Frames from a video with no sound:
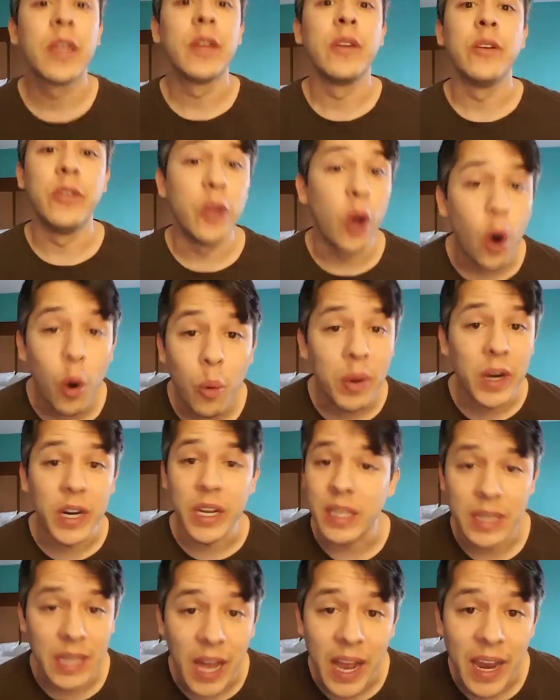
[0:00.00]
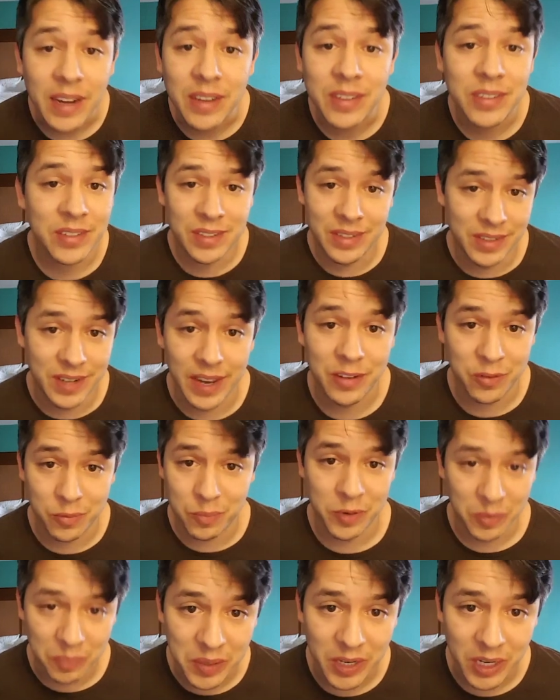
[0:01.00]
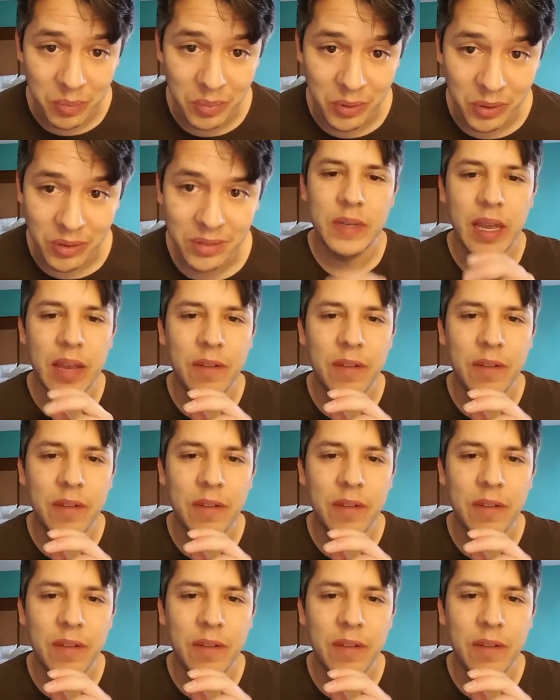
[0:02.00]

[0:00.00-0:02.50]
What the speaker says: Nobody likes desperate people.